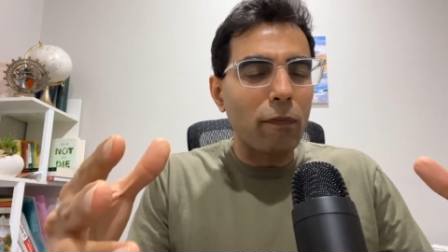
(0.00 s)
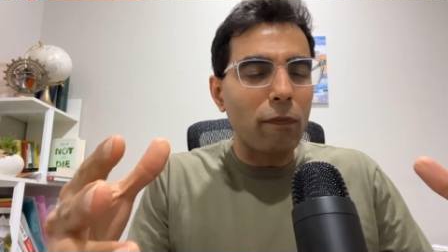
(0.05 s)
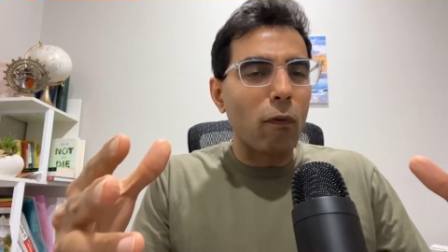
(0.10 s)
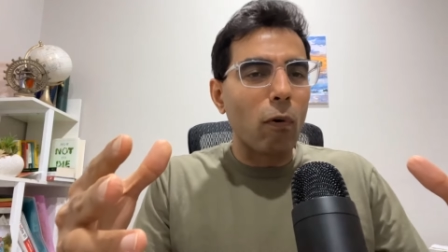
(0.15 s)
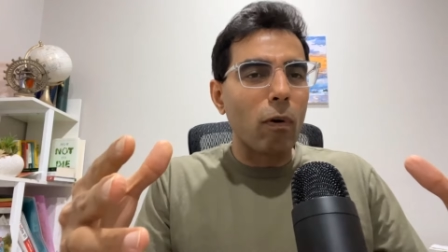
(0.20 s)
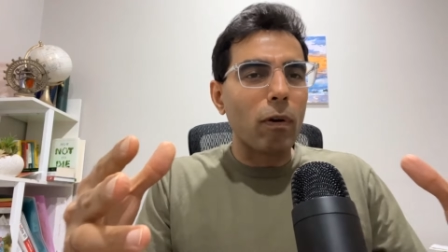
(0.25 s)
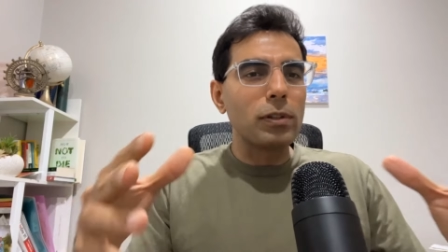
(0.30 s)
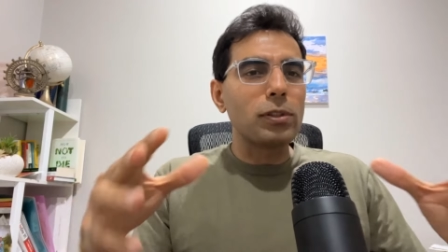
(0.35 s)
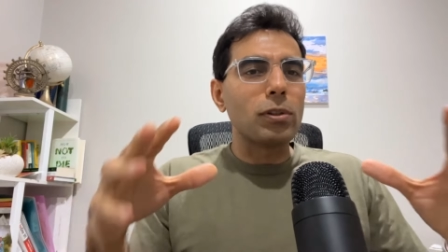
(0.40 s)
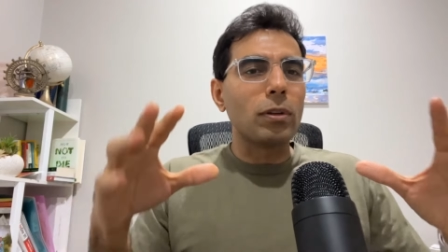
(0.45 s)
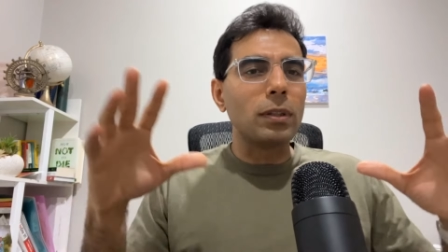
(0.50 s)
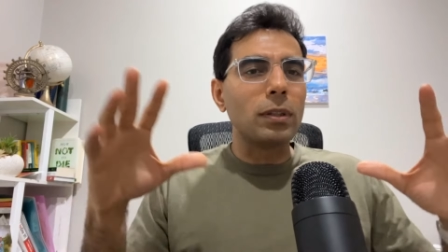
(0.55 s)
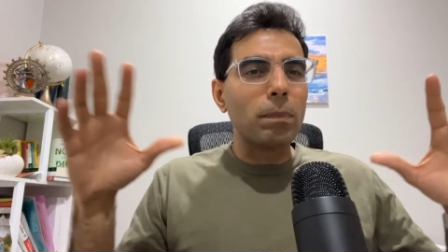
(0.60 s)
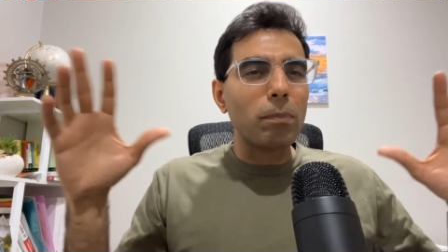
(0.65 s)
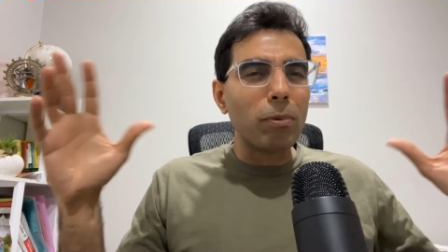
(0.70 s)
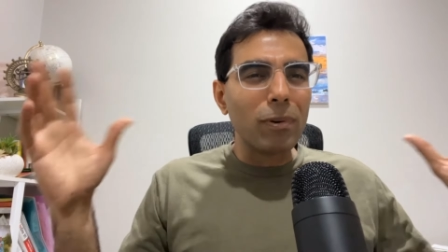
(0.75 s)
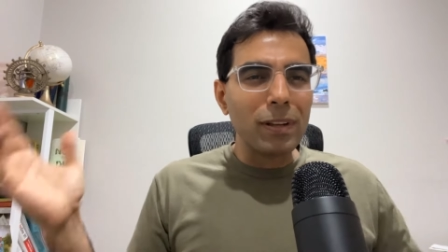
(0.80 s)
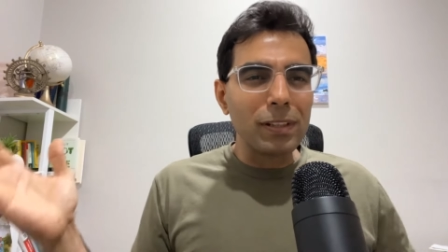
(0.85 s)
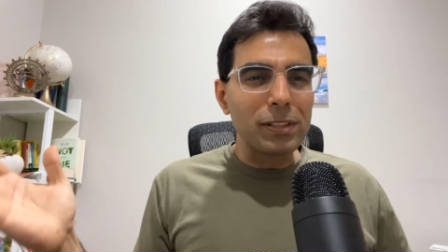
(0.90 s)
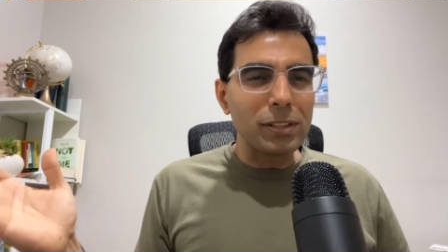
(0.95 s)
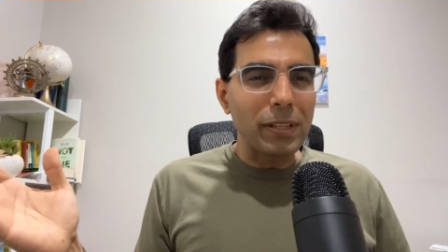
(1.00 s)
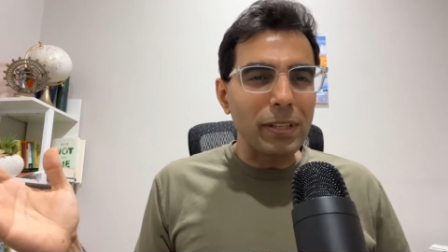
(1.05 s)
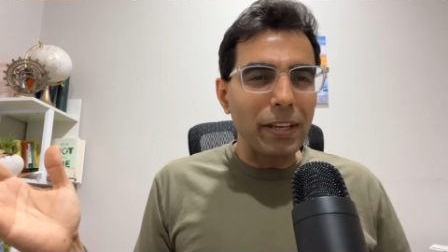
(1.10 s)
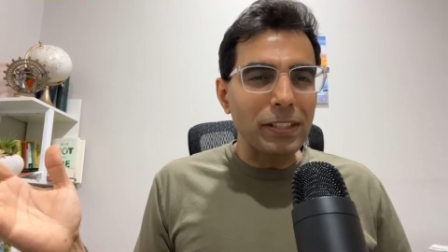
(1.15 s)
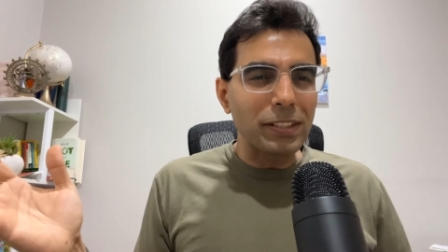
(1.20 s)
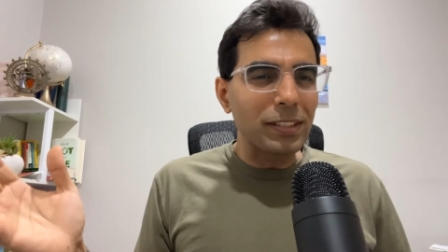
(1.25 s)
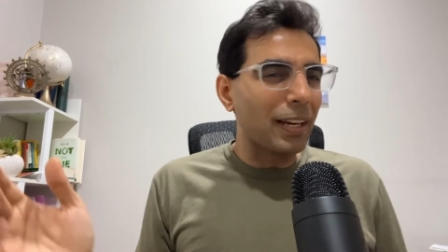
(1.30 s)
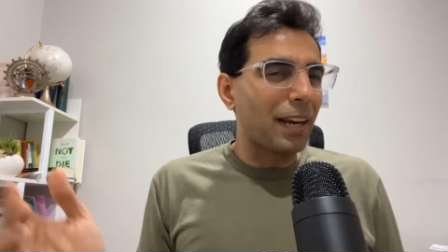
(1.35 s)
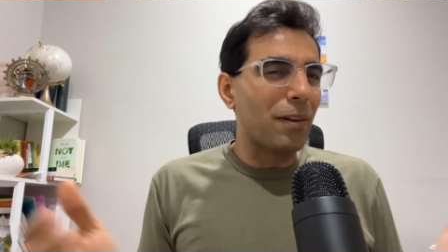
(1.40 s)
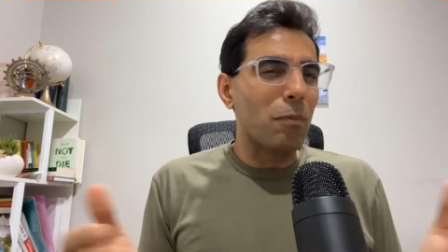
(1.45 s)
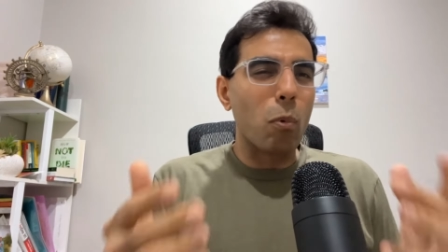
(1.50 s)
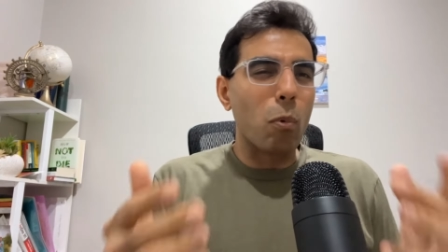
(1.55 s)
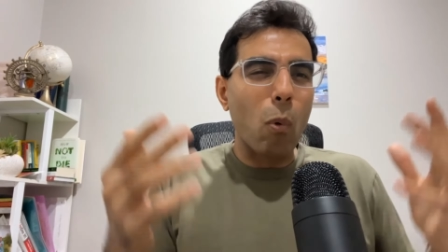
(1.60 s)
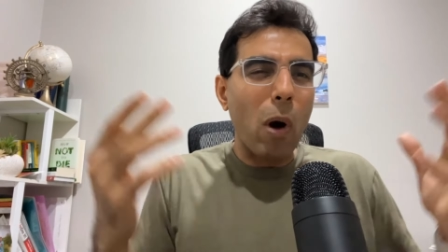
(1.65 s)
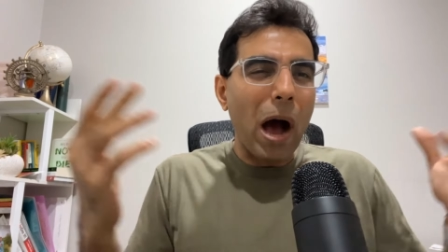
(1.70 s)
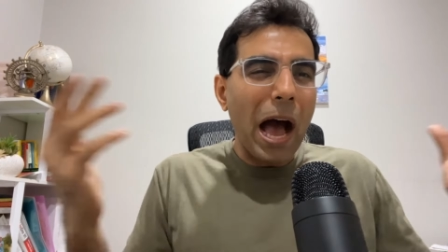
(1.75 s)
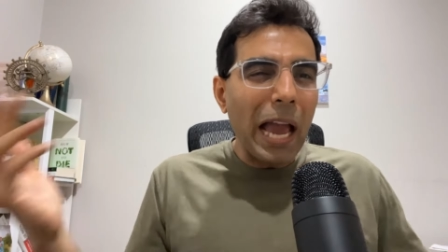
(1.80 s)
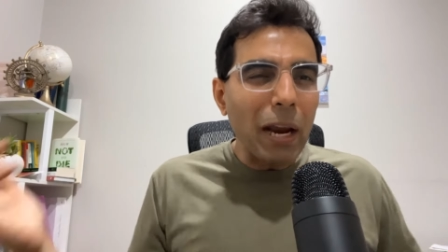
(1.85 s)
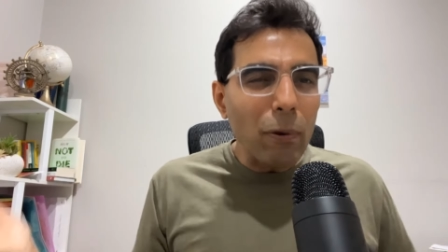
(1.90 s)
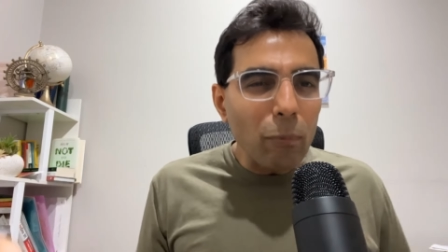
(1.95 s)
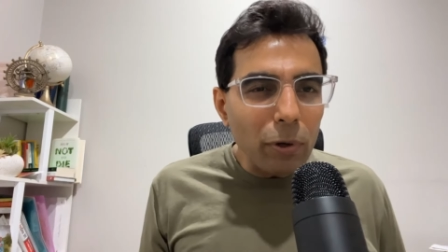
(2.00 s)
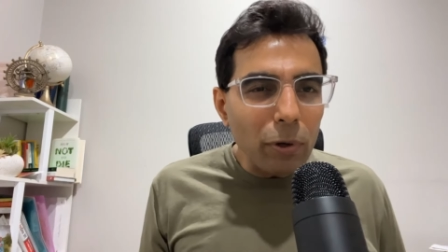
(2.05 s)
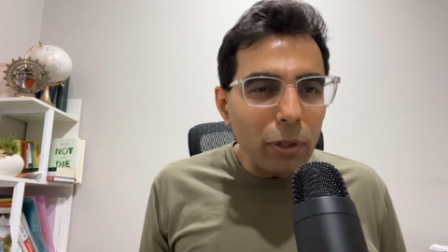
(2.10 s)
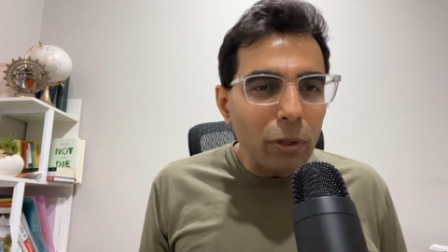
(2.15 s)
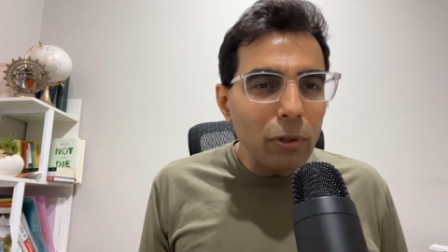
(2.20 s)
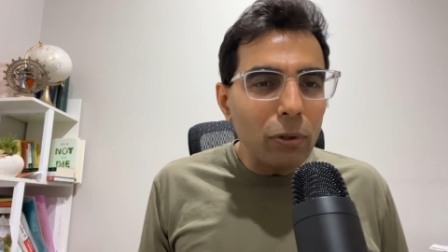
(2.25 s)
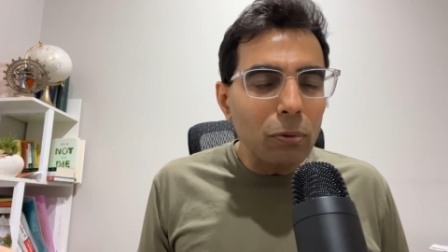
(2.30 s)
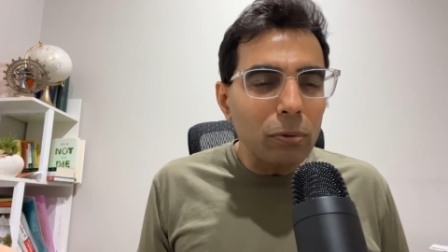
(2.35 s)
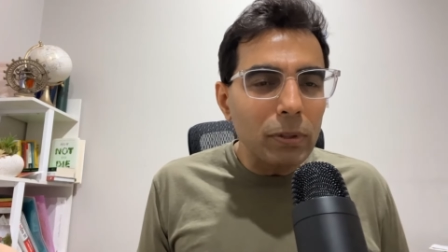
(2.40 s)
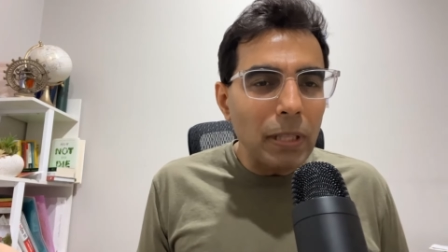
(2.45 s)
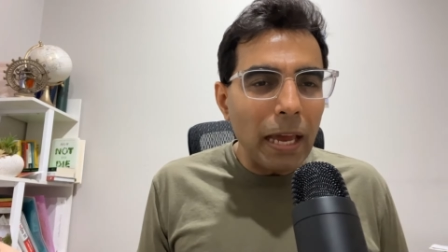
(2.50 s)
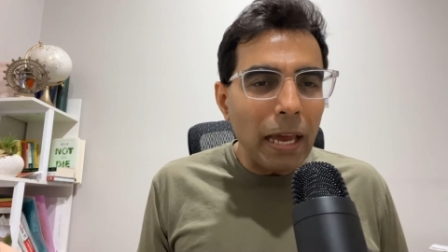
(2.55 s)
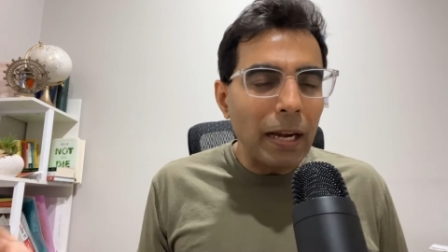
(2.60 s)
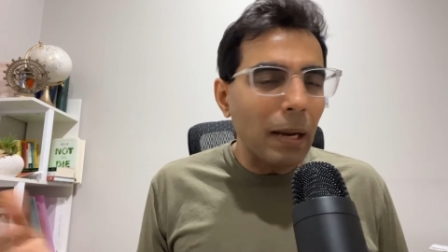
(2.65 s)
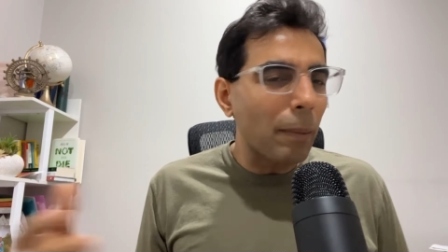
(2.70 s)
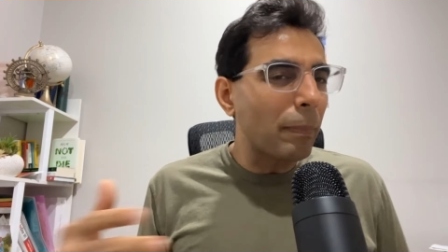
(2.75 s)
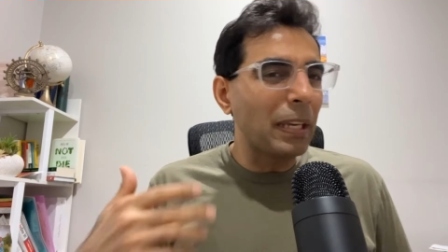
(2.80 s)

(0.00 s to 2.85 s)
focus on the police station, and why would you do that?